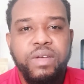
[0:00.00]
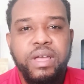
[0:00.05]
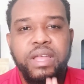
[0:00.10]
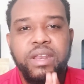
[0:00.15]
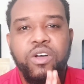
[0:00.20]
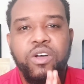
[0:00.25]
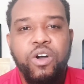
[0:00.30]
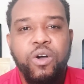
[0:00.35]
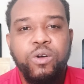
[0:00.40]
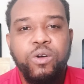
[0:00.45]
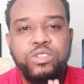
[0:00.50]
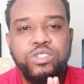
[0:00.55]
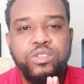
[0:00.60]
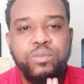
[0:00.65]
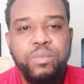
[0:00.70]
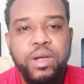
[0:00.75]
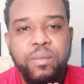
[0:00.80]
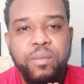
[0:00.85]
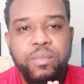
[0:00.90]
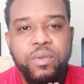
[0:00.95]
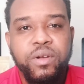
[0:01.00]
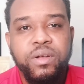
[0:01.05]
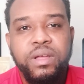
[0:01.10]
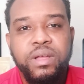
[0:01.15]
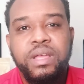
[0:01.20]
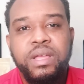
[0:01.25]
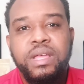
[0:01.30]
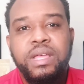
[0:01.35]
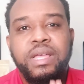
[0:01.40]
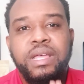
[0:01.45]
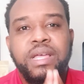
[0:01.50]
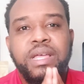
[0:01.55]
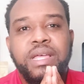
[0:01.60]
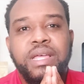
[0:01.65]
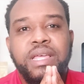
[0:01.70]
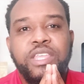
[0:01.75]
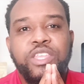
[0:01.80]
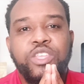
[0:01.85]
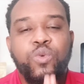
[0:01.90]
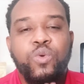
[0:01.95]
And always remember,
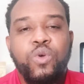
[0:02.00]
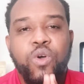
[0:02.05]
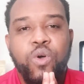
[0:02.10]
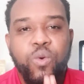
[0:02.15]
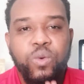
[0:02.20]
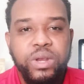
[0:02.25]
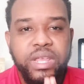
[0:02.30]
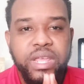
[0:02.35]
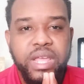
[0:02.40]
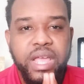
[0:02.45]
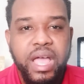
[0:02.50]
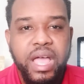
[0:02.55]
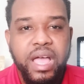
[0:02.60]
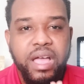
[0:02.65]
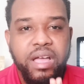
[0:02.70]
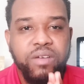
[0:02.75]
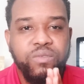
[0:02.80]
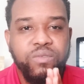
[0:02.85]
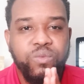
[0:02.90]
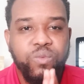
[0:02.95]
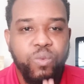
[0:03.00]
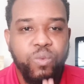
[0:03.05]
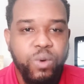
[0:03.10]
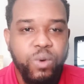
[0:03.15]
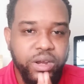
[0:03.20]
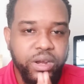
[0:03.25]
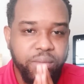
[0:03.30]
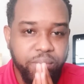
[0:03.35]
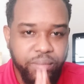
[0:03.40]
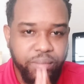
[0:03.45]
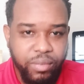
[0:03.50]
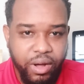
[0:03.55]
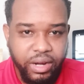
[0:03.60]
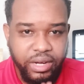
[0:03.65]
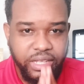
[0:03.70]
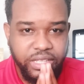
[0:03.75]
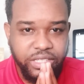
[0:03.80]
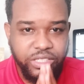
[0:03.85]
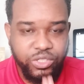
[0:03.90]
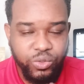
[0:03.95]
you only have one
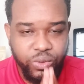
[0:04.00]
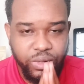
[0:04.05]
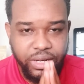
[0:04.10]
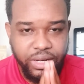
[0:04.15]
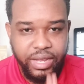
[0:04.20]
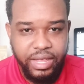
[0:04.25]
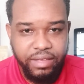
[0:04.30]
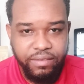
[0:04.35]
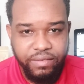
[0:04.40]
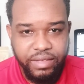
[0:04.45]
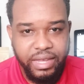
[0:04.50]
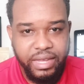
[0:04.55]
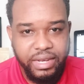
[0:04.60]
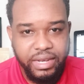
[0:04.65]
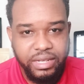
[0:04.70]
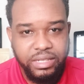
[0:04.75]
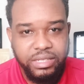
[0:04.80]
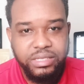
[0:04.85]
body to live in.